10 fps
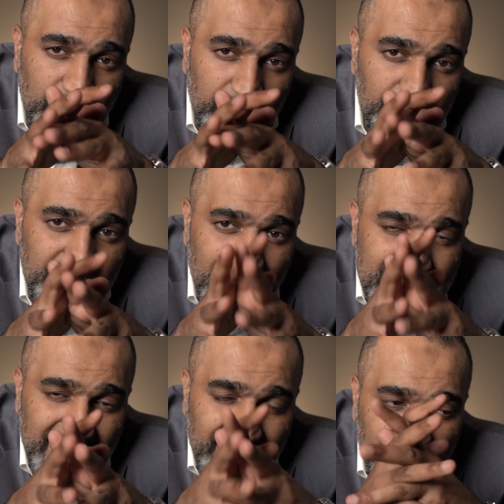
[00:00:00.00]
you
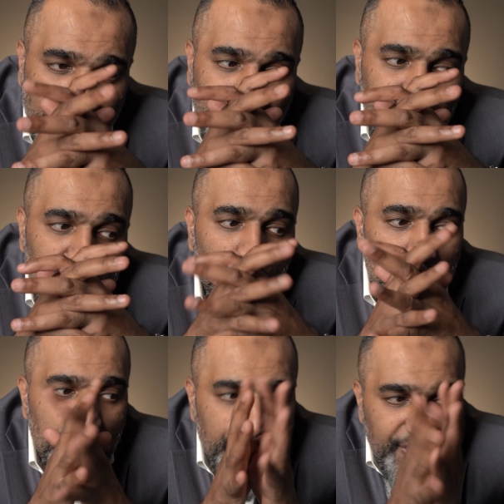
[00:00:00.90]
understand, saying, hey,
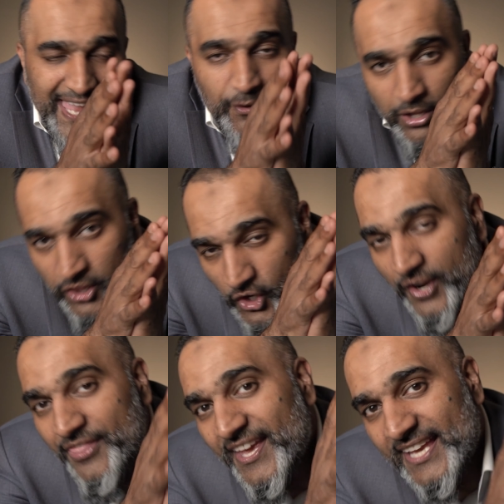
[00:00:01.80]
they will
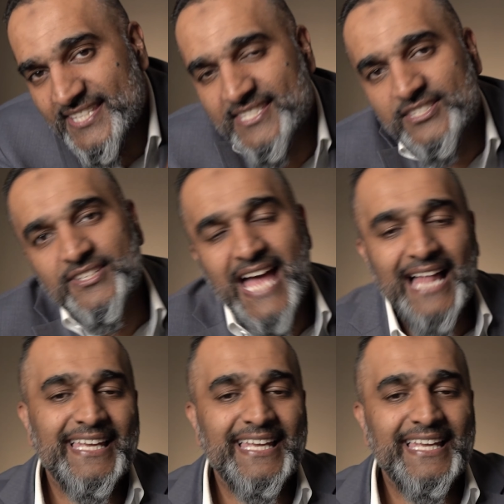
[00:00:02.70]
learn this. To not